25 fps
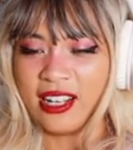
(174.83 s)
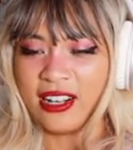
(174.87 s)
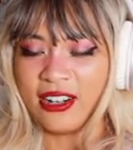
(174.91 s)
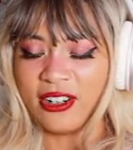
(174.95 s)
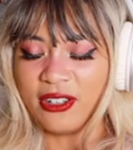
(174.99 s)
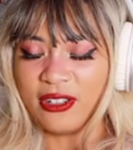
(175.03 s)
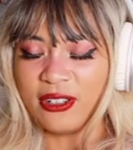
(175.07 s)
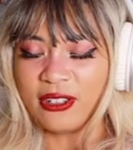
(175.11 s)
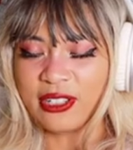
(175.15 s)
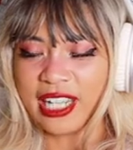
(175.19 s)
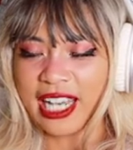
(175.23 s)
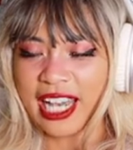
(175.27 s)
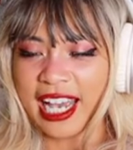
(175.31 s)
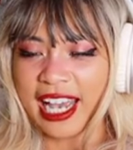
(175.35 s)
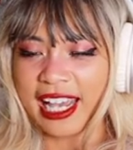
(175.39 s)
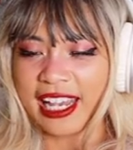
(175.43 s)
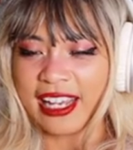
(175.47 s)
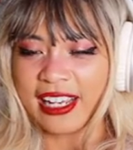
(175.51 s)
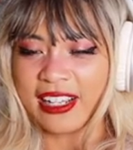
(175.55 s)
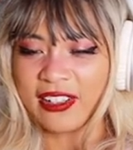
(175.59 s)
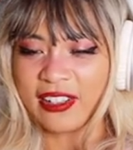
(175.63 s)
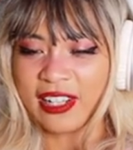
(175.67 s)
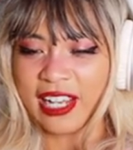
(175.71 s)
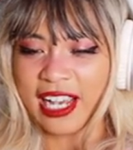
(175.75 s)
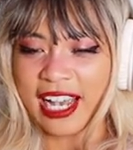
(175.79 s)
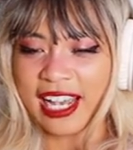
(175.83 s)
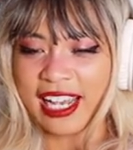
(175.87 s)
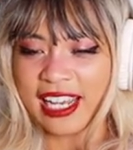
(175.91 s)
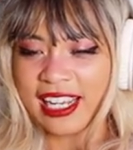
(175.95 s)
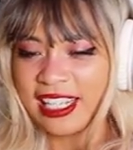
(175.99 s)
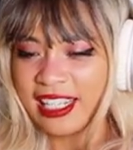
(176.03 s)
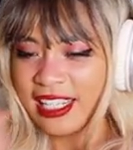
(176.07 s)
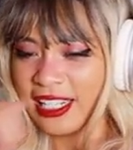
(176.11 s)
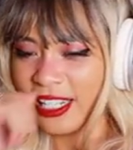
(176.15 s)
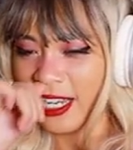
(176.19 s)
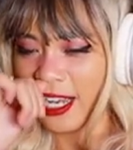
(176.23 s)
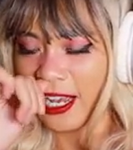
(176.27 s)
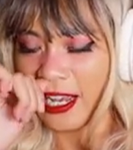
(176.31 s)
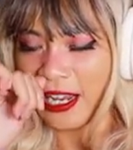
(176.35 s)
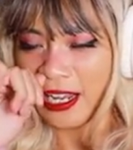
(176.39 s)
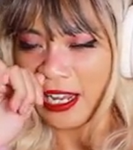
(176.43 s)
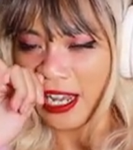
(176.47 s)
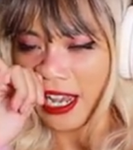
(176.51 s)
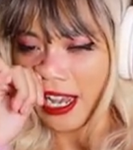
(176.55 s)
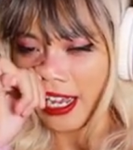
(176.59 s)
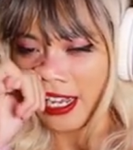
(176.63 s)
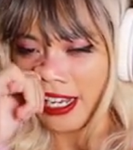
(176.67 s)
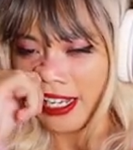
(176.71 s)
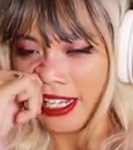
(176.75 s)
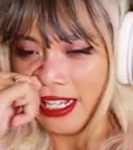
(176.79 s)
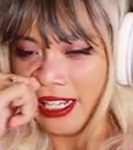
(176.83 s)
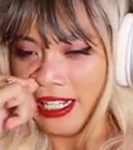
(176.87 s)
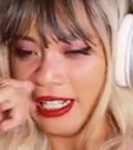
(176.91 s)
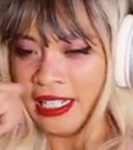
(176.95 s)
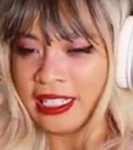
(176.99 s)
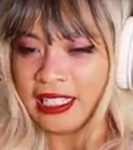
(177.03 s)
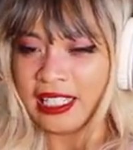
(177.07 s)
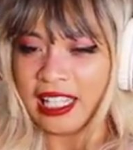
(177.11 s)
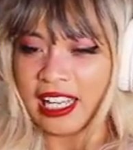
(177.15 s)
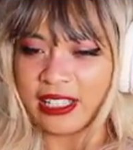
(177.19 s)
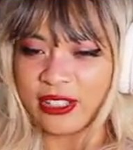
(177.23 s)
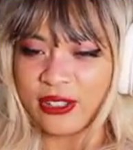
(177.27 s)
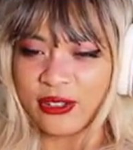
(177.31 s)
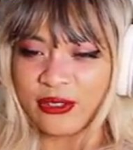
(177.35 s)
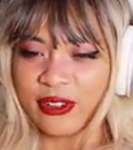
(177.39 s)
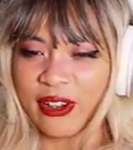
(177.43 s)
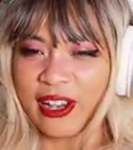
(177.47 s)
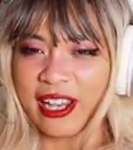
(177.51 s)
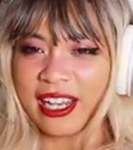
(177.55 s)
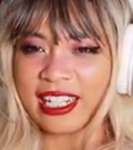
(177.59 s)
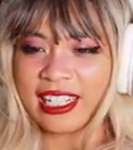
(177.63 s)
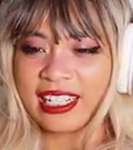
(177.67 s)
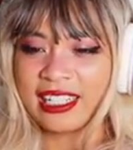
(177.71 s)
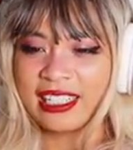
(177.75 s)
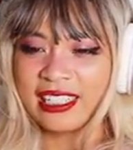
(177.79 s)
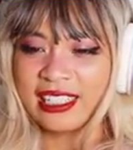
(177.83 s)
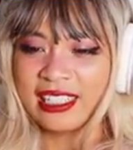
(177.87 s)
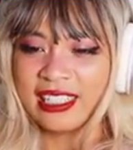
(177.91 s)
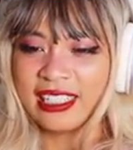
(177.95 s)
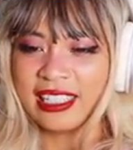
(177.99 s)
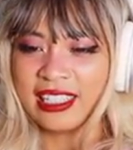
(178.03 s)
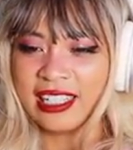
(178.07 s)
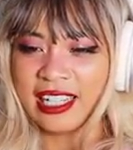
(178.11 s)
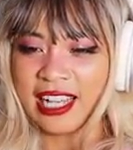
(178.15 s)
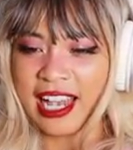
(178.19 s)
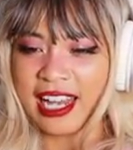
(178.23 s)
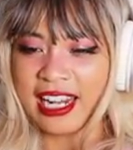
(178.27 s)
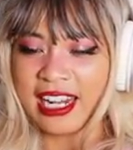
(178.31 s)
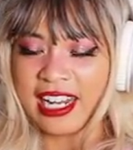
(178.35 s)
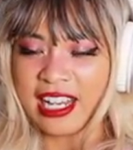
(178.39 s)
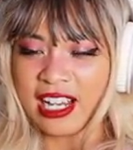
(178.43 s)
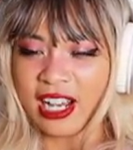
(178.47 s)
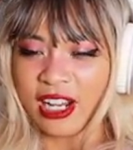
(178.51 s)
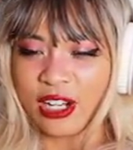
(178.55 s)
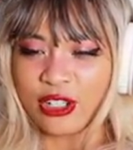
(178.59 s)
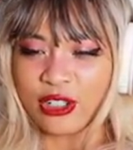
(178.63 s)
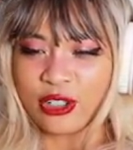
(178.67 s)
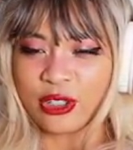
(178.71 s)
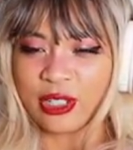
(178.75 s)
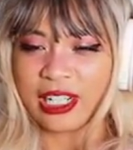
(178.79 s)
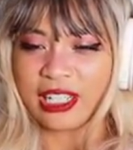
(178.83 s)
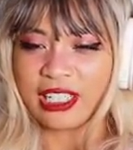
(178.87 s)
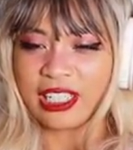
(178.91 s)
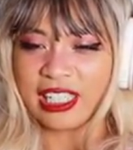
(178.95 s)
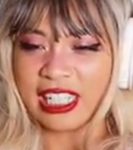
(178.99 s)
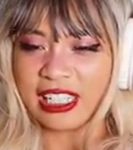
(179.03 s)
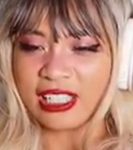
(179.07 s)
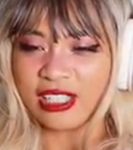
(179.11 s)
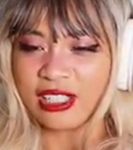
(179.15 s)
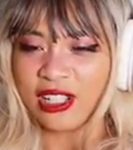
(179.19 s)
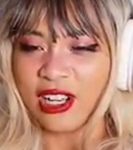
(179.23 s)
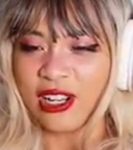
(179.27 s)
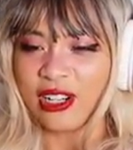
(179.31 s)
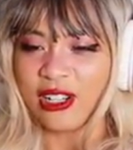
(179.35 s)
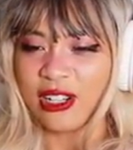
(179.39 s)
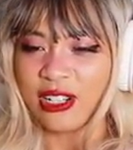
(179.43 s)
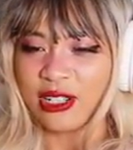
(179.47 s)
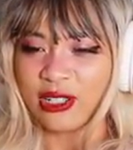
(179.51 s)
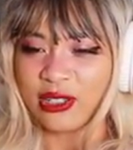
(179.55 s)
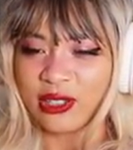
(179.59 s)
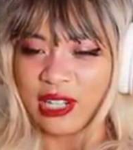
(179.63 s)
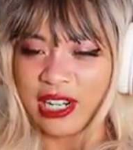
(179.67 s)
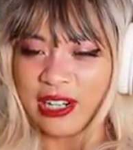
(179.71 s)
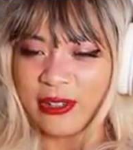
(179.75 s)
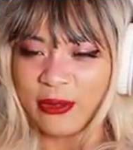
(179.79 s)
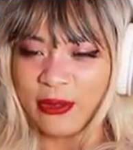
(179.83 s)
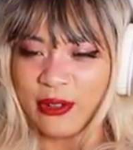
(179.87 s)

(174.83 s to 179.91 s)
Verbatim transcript: Oh, okay. Yeah, that's fine. Any country, at least on Earth, right?